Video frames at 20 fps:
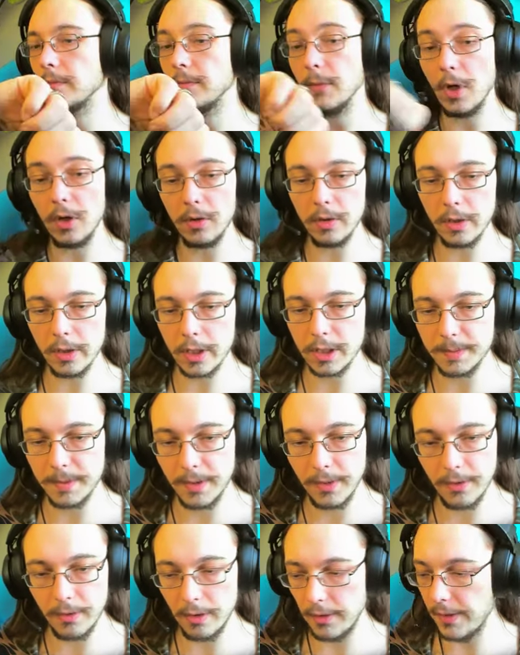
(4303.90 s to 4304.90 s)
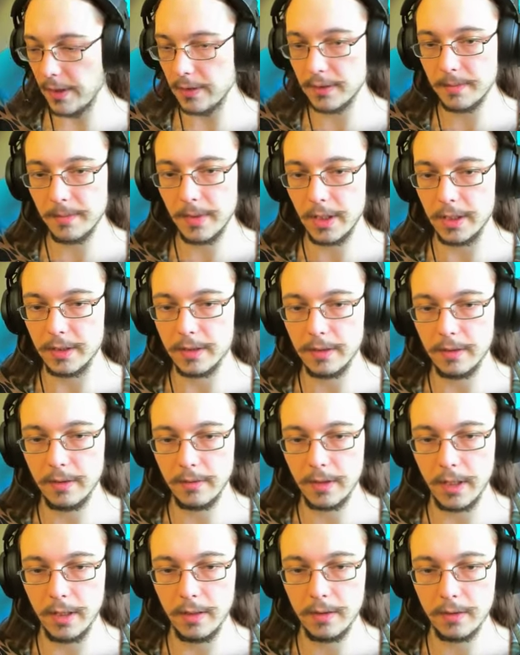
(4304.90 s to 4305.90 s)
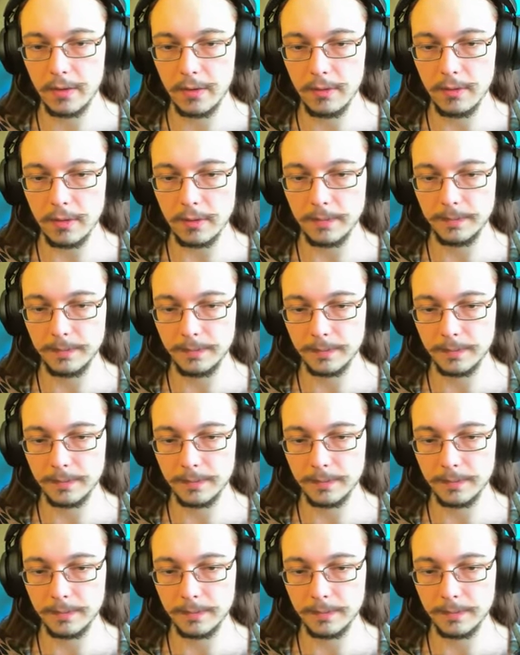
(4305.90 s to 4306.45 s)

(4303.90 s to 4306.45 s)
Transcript: Oh look, it's been 30,000 minutes. Okay, cool.